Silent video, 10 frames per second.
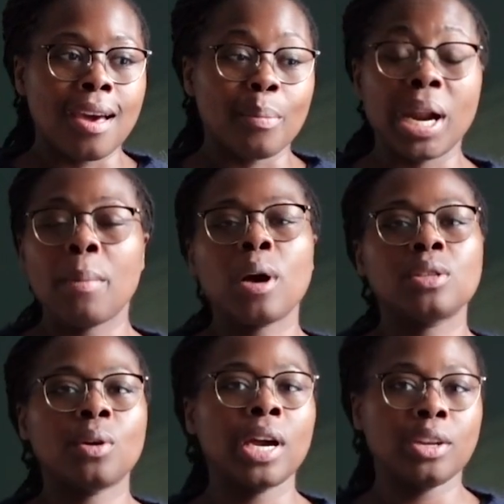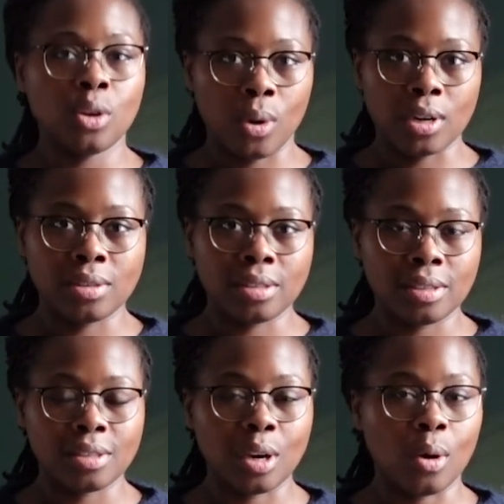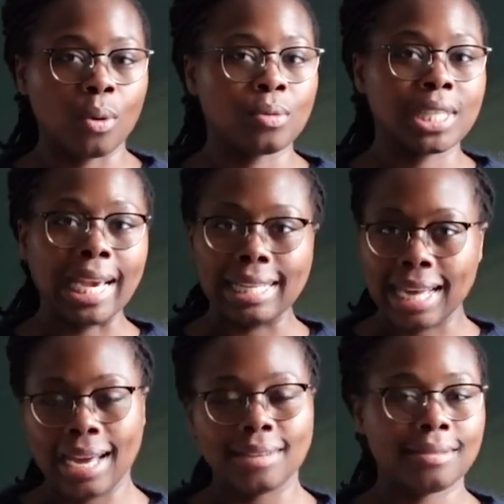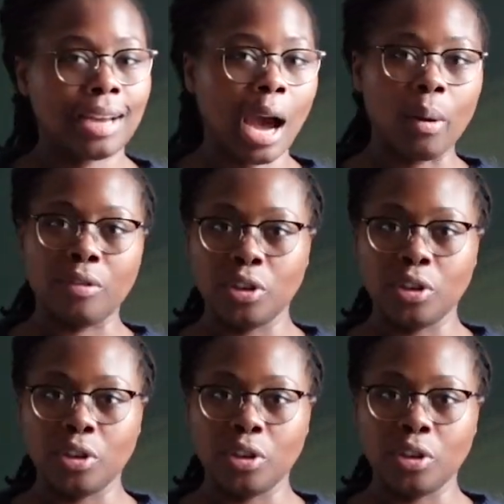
but I'm also indoors, so take that however